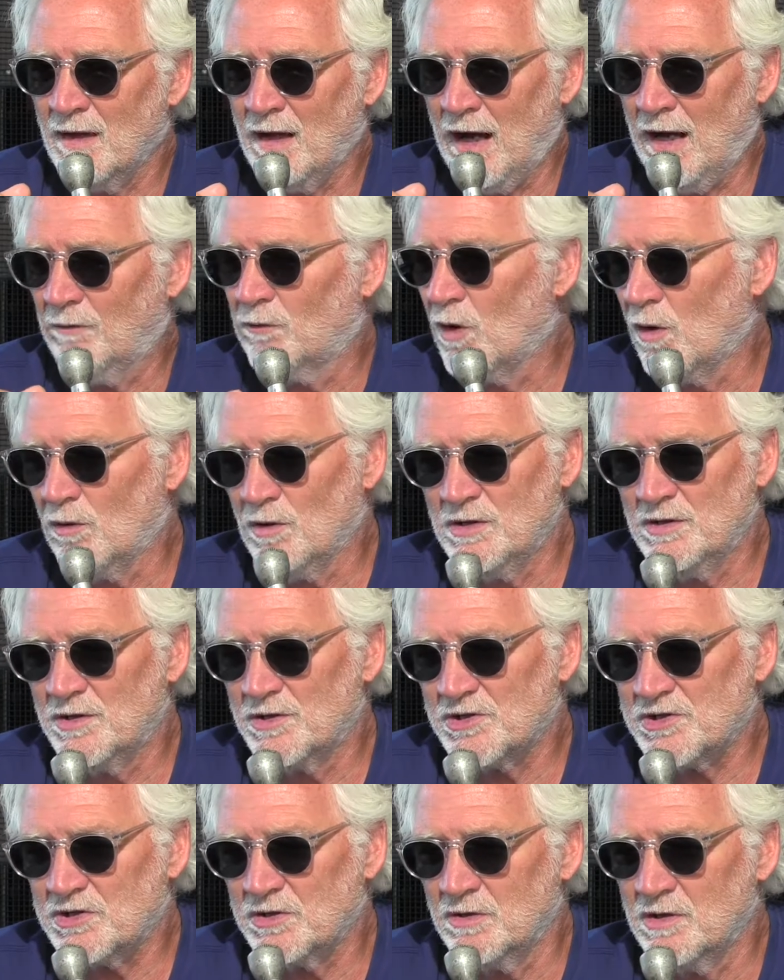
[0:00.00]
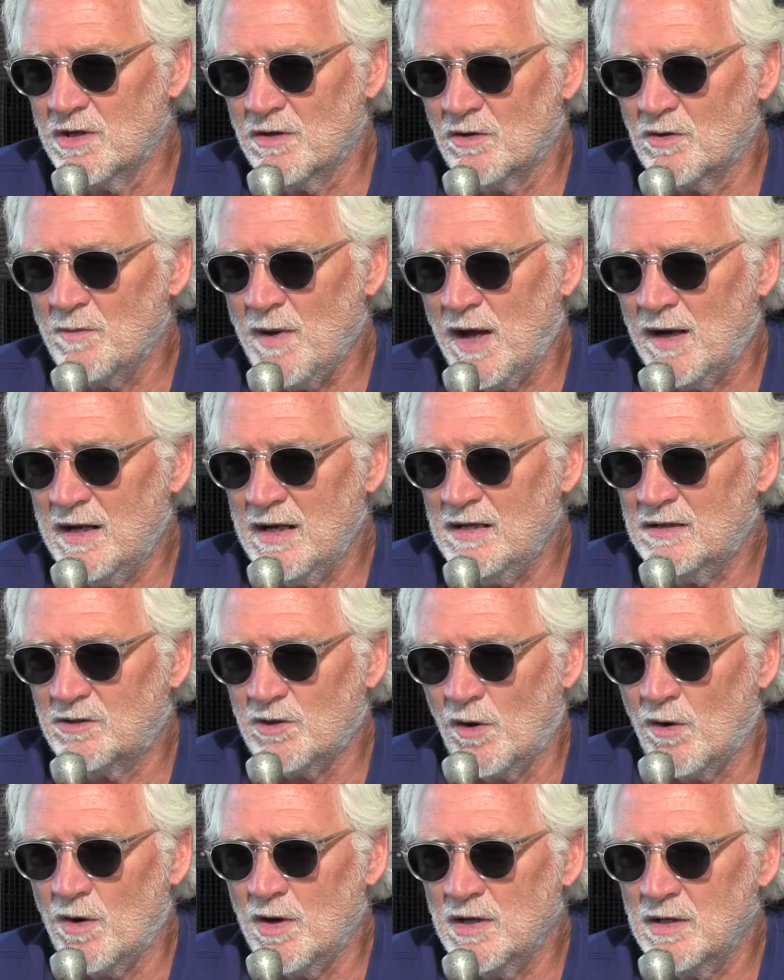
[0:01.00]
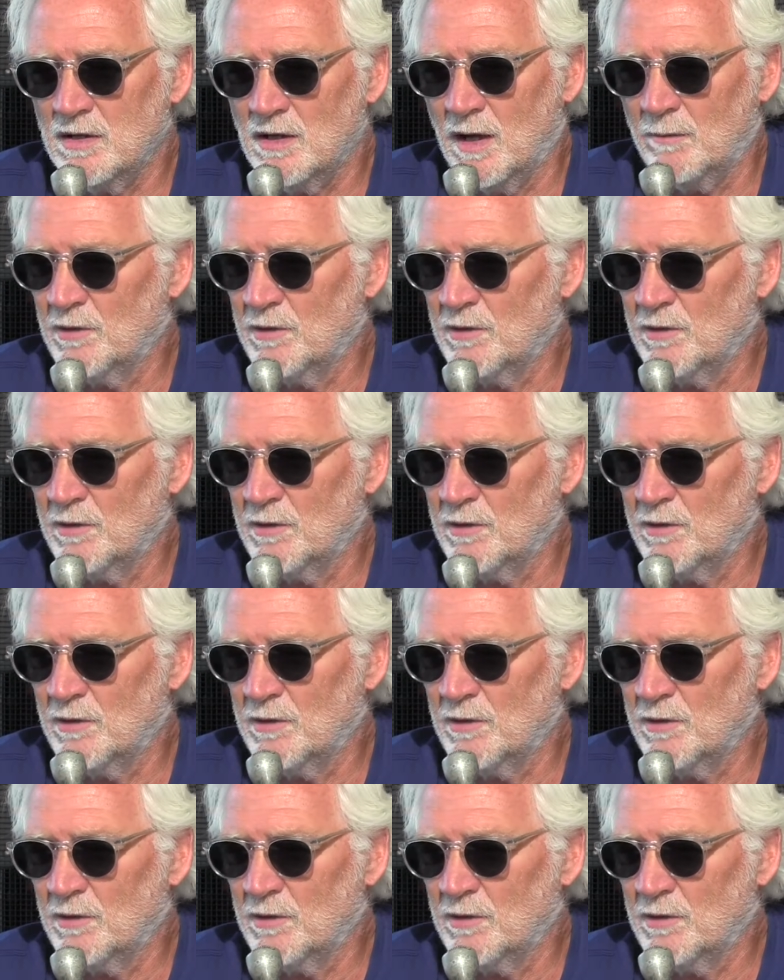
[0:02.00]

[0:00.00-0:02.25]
I roll into the studio at about 8:30.